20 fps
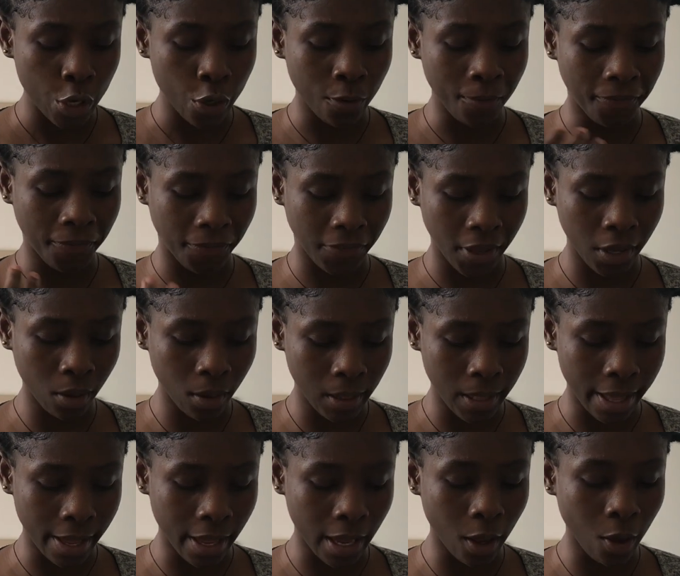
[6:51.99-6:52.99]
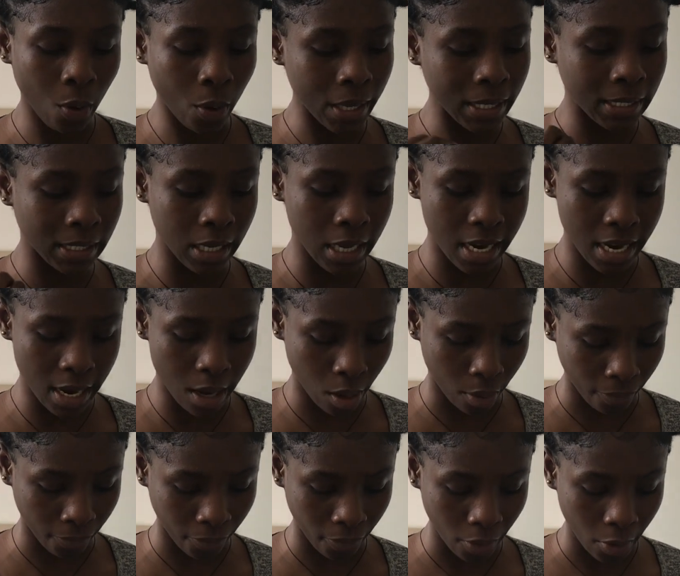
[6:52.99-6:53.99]
You feel that, oh, it's
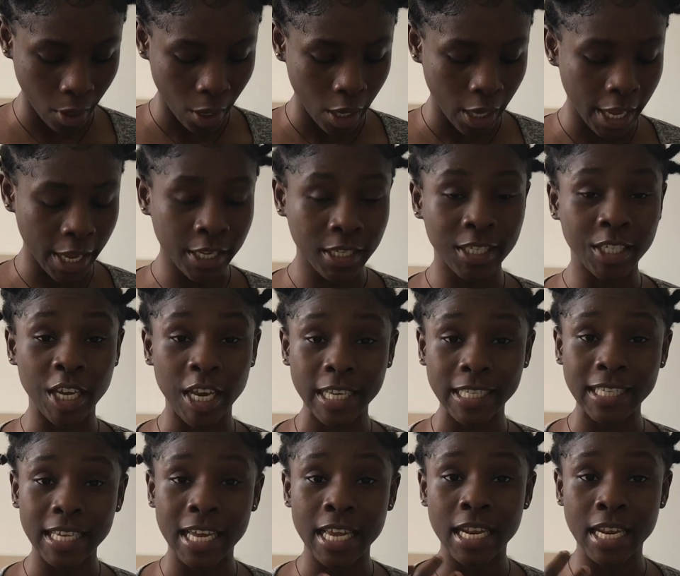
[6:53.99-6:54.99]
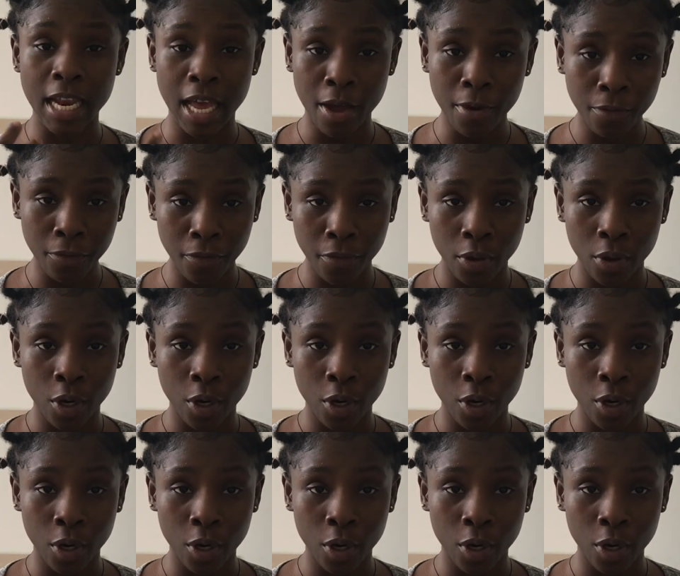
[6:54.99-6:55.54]
enough. It's just enough